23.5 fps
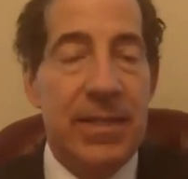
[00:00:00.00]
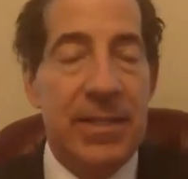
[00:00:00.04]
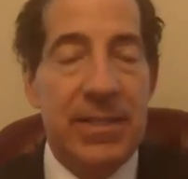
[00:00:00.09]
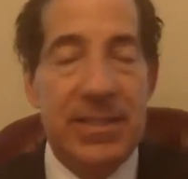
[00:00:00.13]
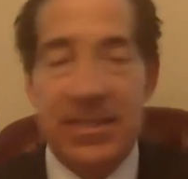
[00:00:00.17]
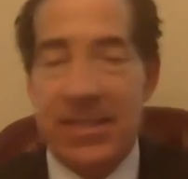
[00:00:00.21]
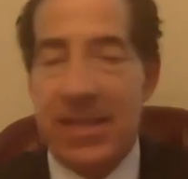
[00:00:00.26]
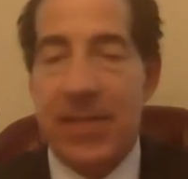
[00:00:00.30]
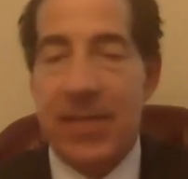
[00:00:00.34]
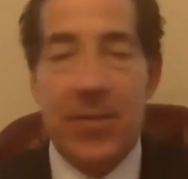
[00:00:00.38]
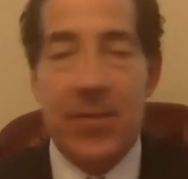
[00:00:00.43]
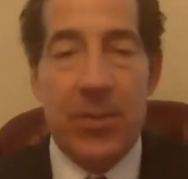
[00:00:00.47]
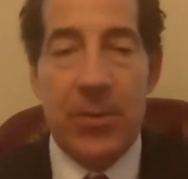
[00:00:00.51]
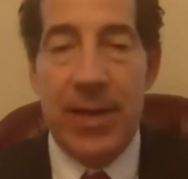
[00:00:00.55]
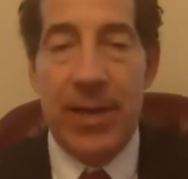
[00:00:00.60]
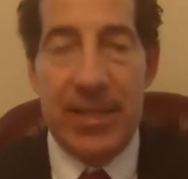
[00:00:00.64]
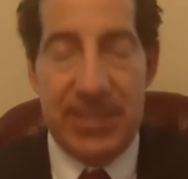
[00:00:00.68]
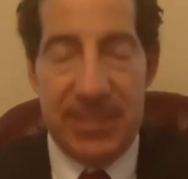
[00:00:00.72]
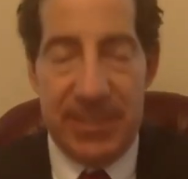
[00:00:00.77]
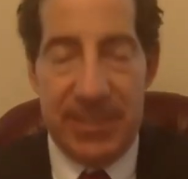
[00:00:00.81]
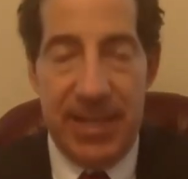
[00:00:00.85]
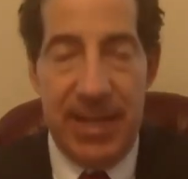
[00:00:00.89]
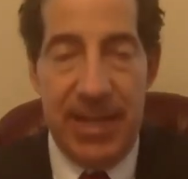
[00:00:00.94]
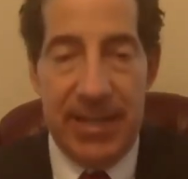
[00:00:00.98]
7 or 8
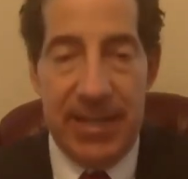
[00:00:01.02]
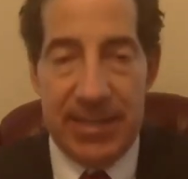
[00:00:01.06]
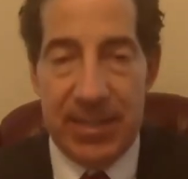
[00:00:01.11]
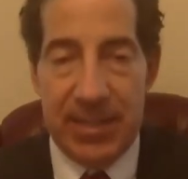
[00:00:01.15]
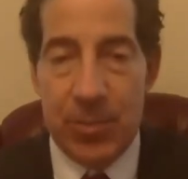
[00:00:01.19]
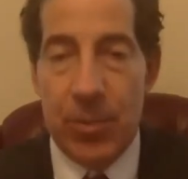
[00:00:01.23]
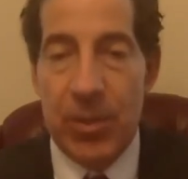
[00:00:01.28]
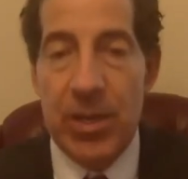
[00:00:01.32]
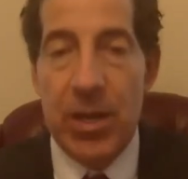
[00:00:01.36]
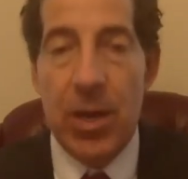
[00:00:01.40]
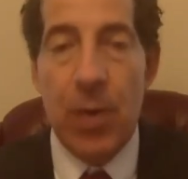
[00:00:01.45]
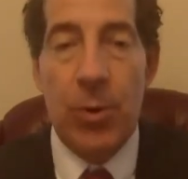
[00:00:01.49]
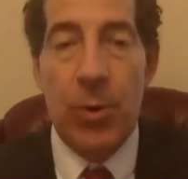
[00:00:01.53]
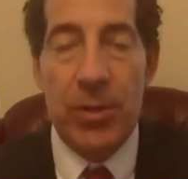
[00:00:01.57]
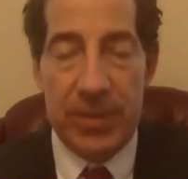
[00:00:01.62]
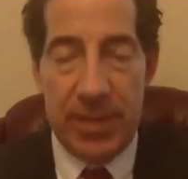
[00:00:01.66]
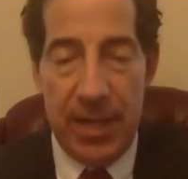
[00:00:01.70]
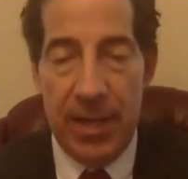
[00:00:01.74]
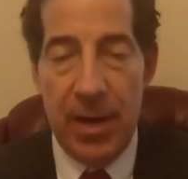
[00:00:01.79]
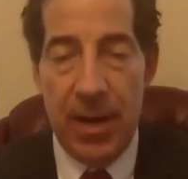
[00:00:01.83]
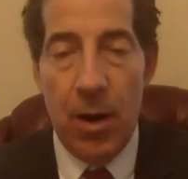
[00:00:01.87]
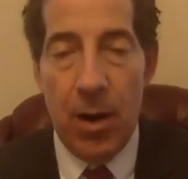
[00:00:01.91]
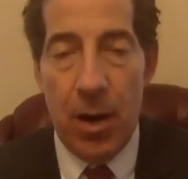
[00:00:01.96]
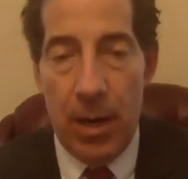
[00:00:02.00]
states, and we know what
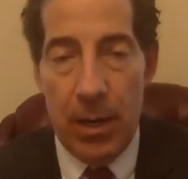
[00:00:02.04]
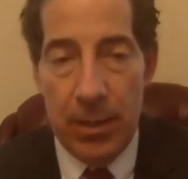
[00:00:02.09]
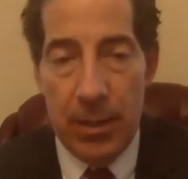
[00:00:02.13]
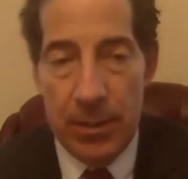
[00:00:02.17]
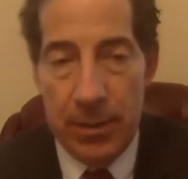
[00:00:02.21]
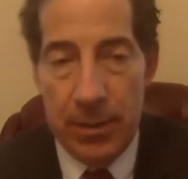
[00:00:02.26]
they are.